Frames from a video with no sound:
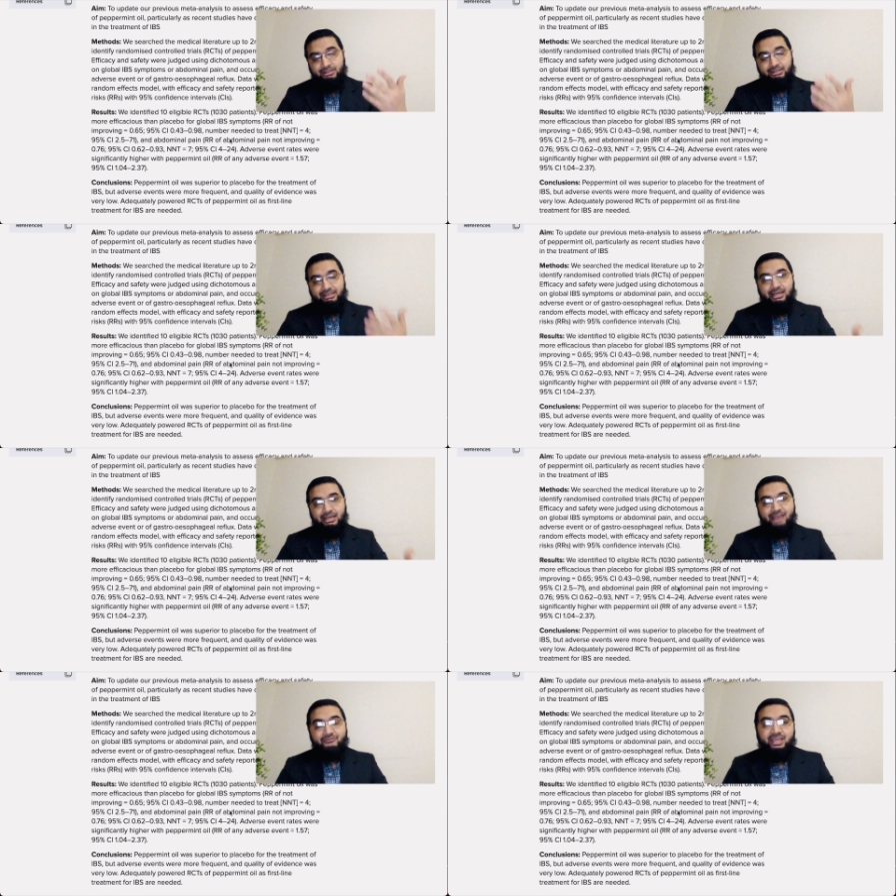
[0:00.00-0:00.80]
the
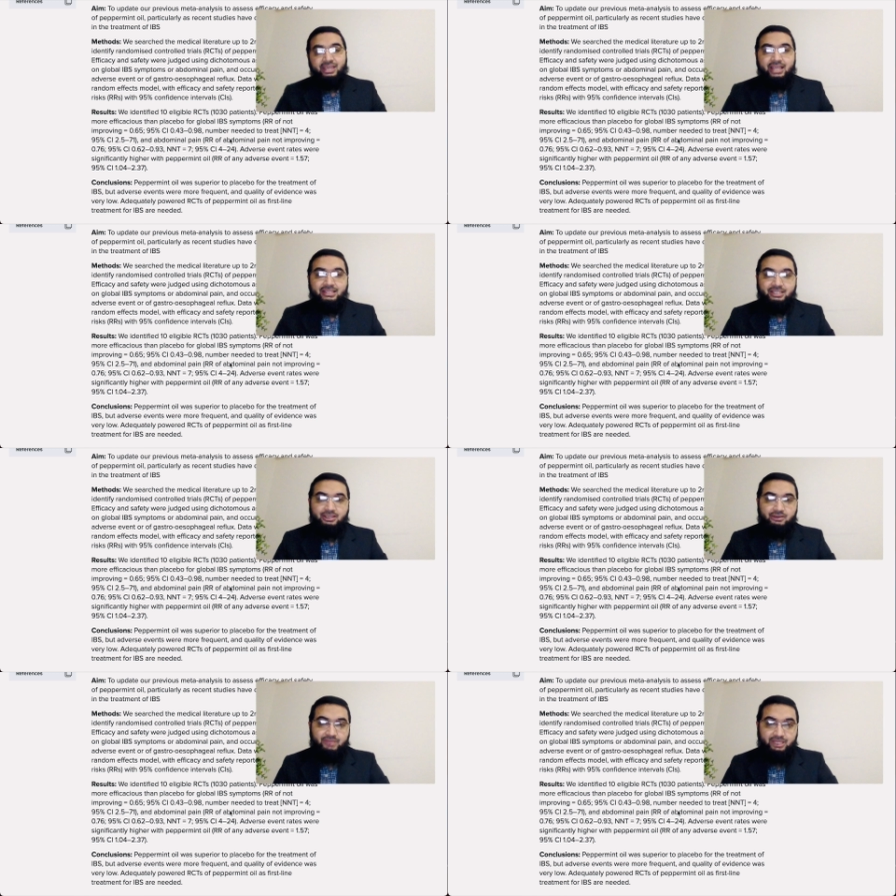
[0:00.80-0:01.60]
efficacy
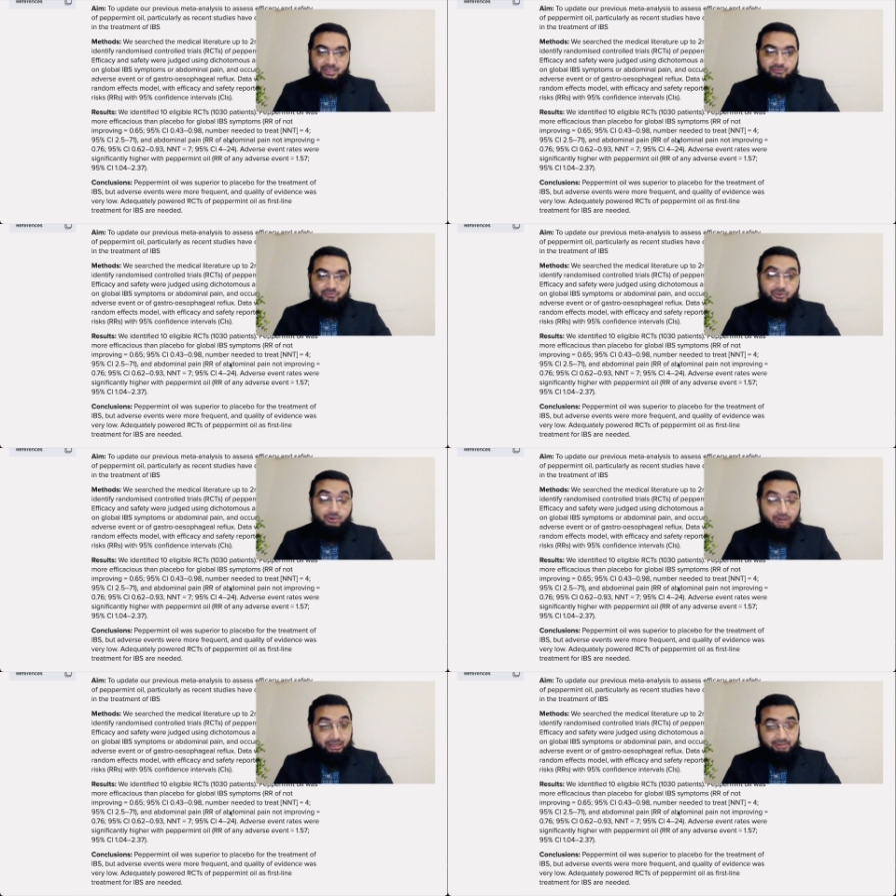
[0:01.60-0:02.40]
of this
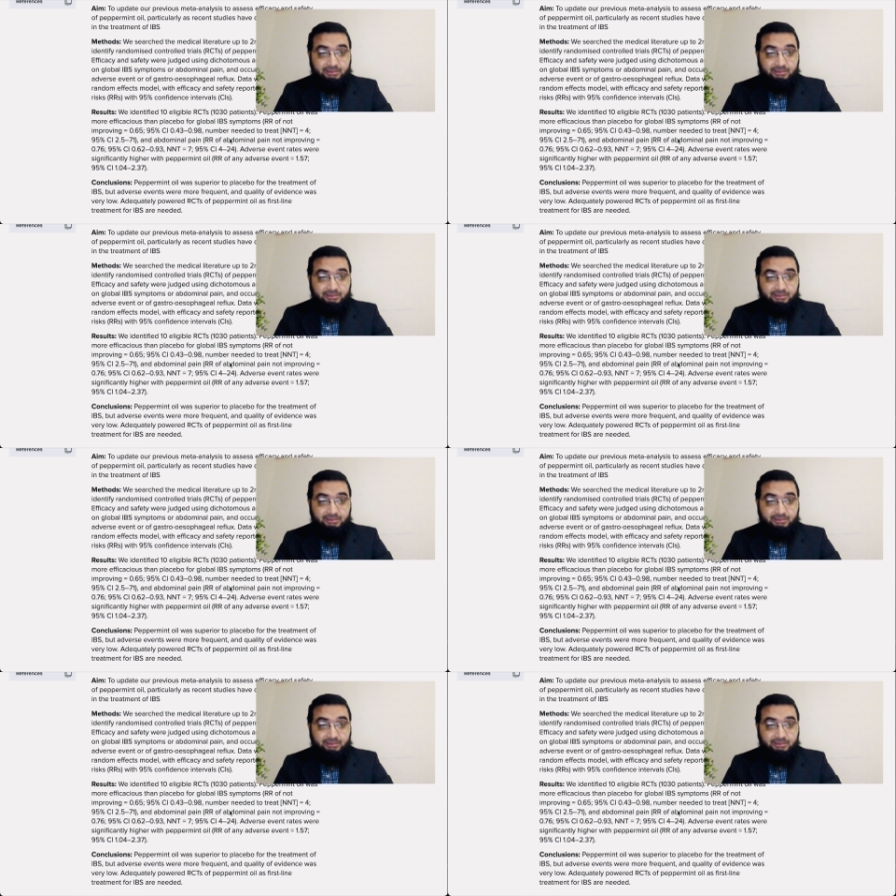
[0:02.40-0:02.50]
for uh,